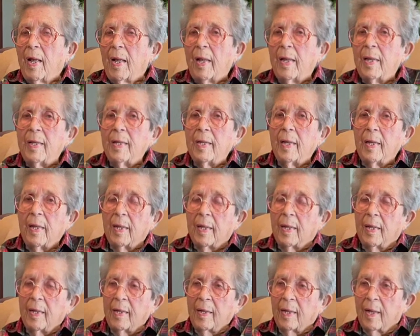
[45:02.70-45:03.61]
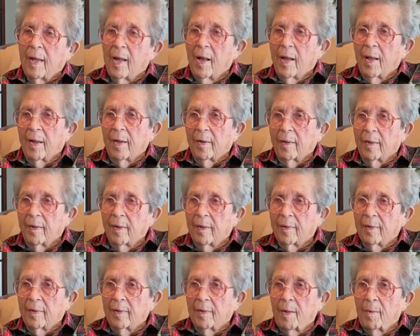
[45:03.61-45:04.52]
He got
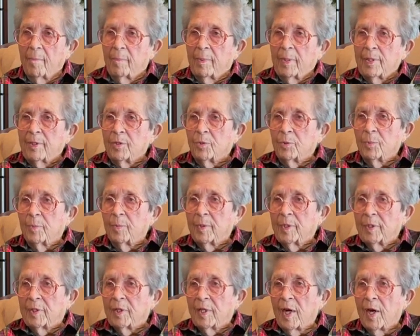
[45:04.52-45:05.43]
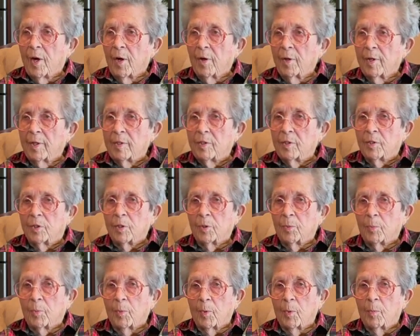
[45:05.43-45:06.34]
a bunch of retirees
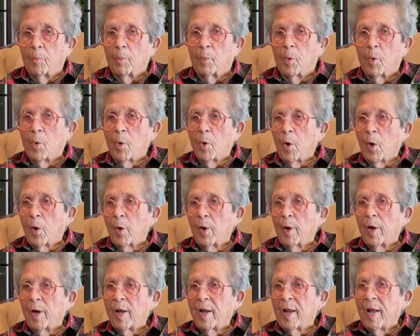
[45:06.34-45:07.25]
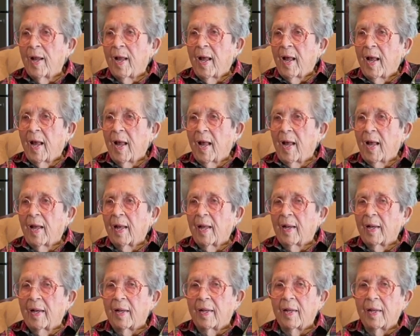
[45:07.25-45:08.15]
that were bored,
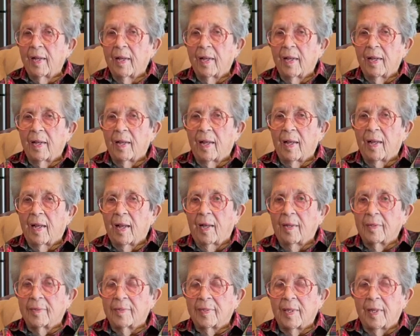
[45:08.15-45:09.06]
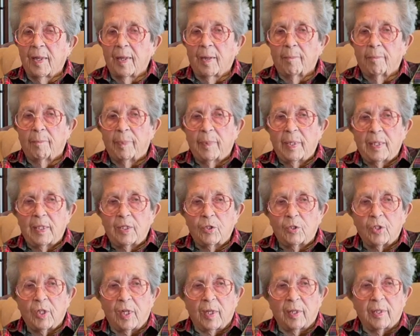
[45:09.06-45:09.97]
and I say a
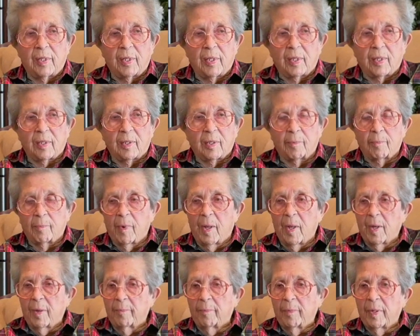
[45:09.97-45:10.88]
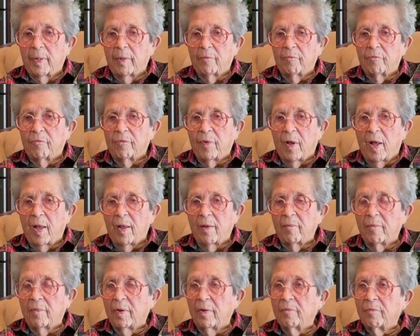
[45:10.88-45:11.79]
bunch, I think there might have been
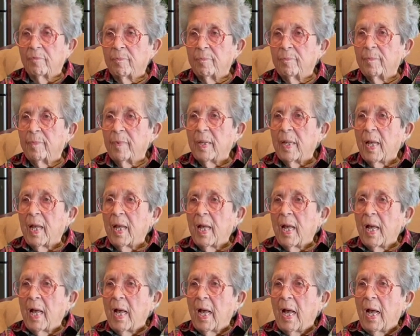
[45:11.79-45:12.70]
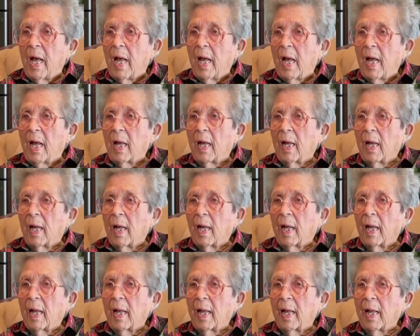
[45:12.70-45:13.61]
5 of them,
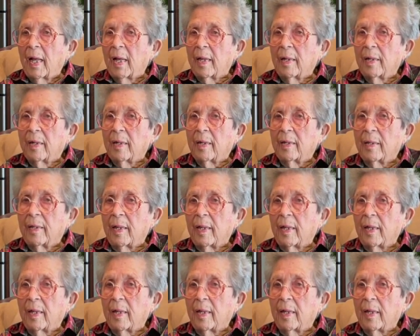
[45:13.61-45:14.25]
and